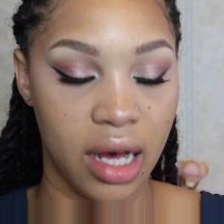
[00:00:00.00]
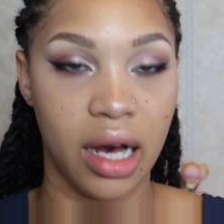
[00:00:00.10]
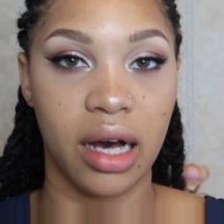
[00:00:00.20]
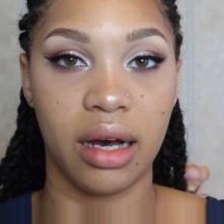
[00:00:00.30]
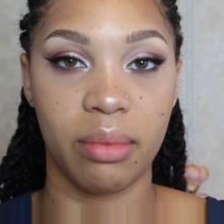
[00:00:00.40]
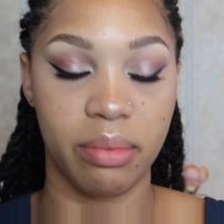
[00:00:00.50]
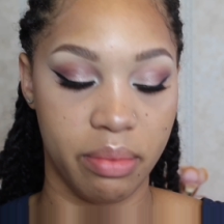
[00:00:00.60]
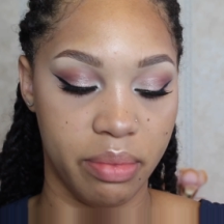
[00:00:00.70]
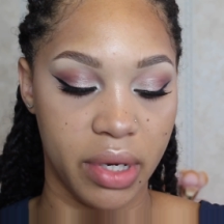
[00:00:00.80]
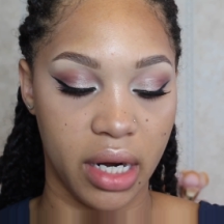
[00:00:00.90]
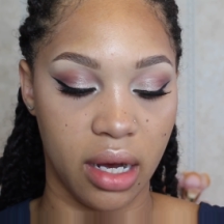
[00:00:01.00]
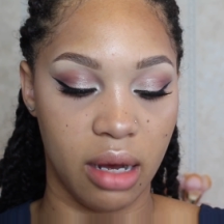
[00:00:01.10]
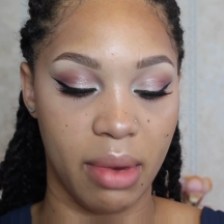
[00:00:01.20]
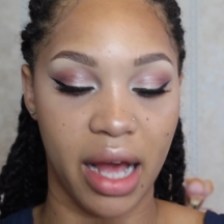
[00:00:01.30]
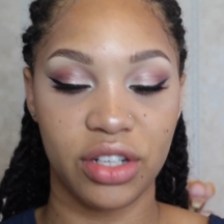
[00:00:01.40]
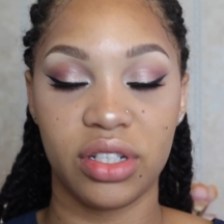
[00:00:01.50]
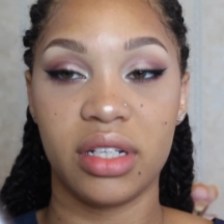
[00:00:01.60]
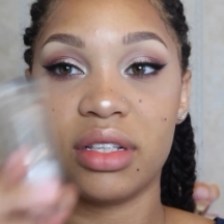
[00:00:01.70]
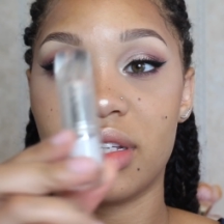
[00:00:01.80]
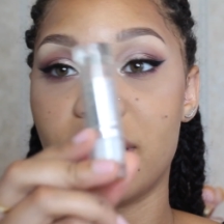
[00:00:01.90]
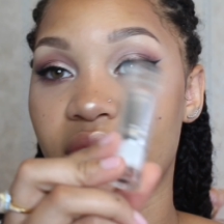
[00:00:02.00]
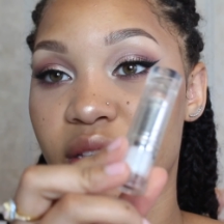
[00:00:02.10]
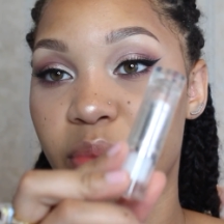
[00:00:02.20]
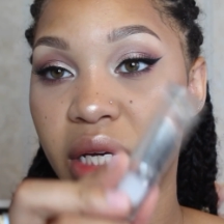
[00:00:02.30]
But actually this thing is